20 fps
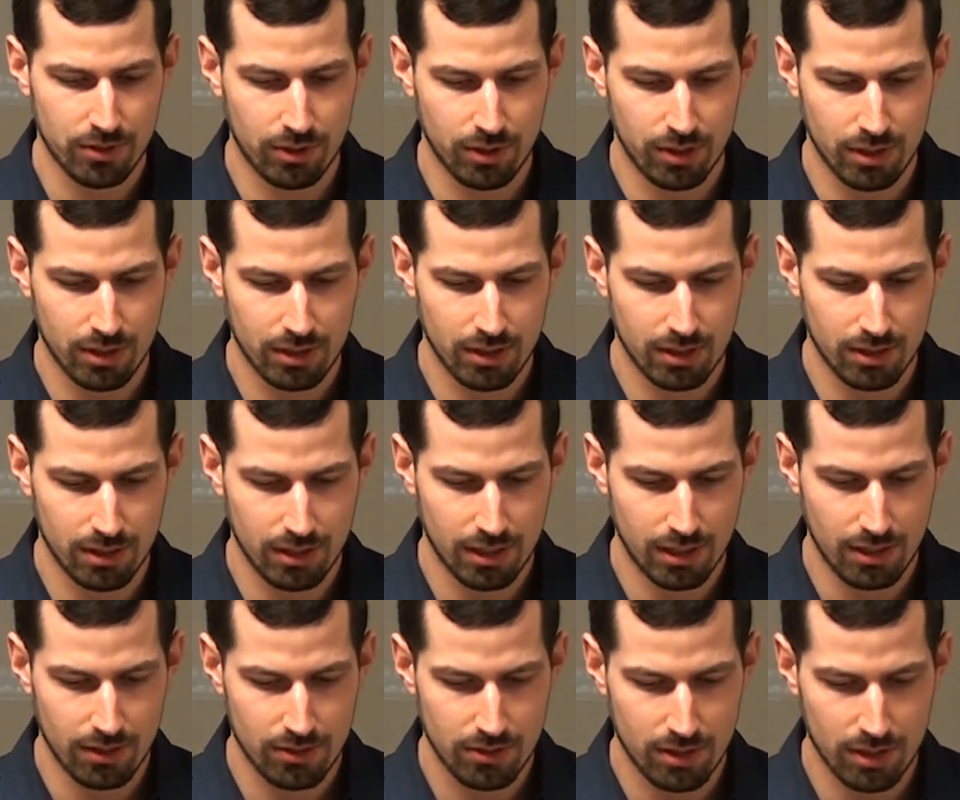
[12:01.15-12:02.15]
hook, and
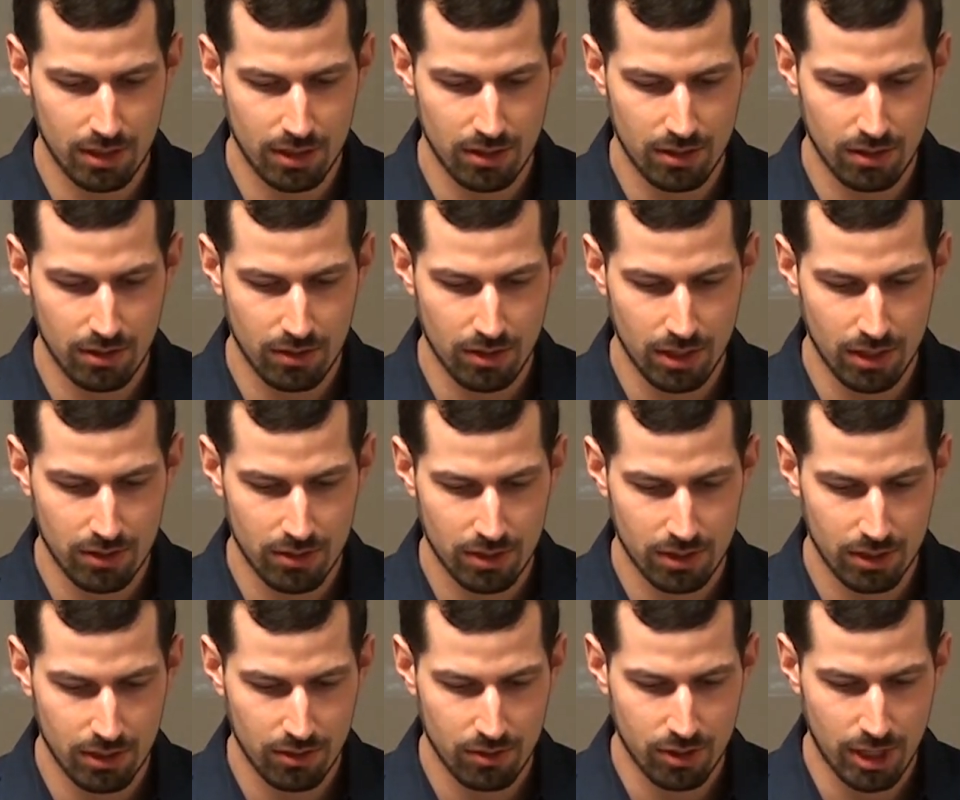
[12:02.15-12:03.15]
it's going
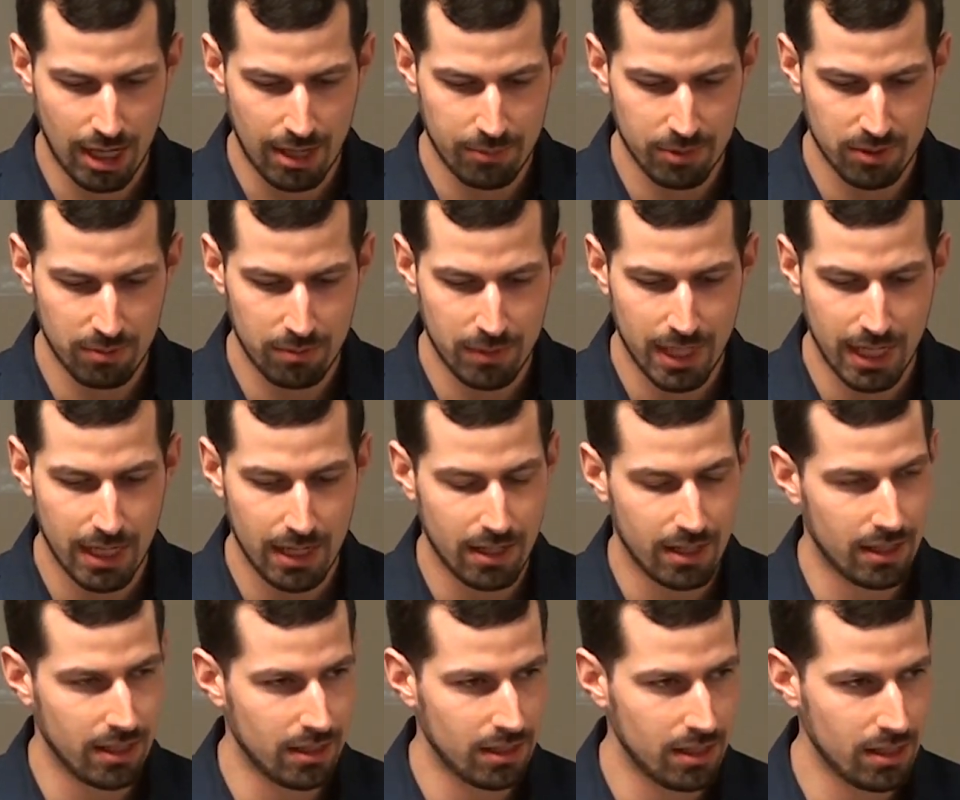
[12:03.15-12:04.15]
to drop some
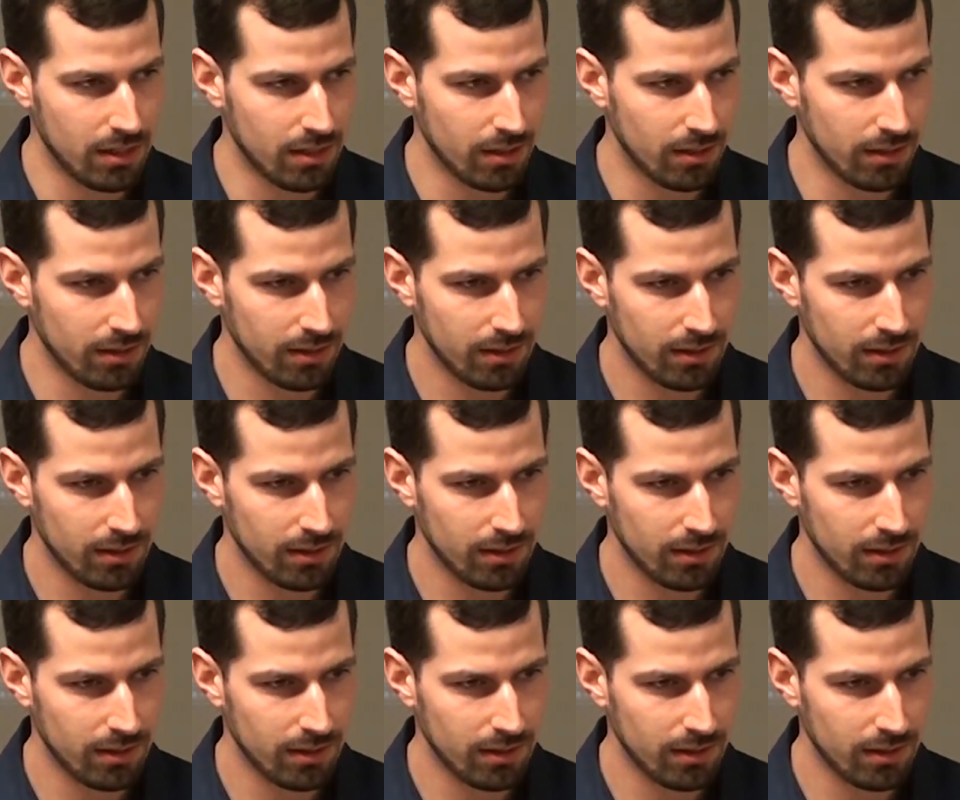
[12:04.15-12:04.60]
data in here.